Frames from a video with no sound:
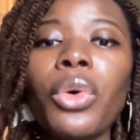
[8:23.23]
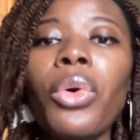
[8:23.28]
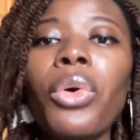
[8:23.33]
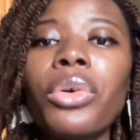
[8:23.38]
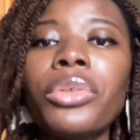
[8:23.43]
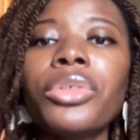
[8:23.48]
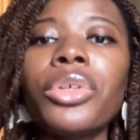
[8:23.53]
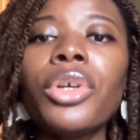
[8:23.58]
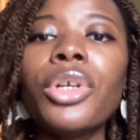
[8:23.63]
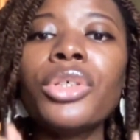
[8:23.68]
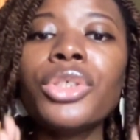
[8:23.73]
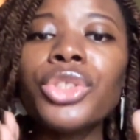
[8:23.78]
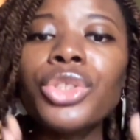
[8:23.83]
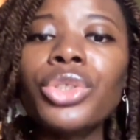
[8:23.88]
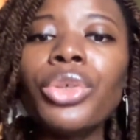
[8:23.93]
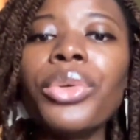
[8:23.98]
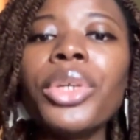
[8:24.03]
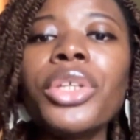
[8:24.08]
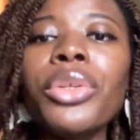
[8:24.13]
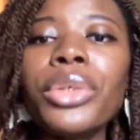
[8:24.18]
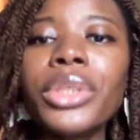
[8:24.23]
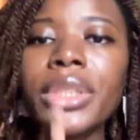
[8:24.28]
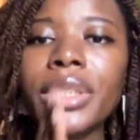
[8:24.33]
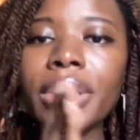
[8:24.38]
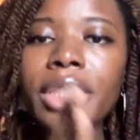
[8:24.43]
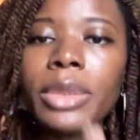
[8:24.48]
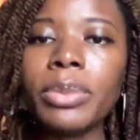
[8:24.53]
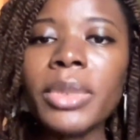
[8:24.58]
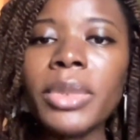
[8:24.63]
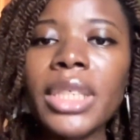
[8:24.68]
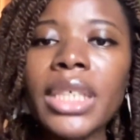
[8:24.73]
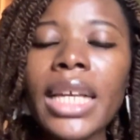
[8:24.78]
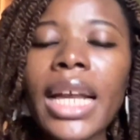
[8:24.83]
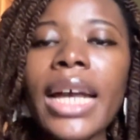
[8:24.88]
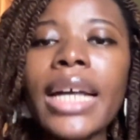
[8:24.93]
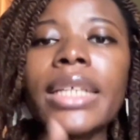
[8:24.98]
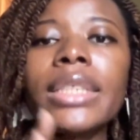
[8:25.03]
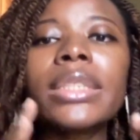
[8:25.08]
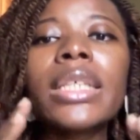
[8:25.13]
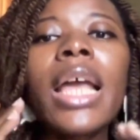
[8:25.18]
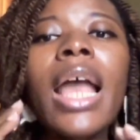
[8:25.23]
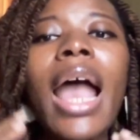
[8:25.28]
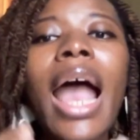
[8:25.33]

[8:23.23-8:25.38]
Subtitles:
on showing us the speakers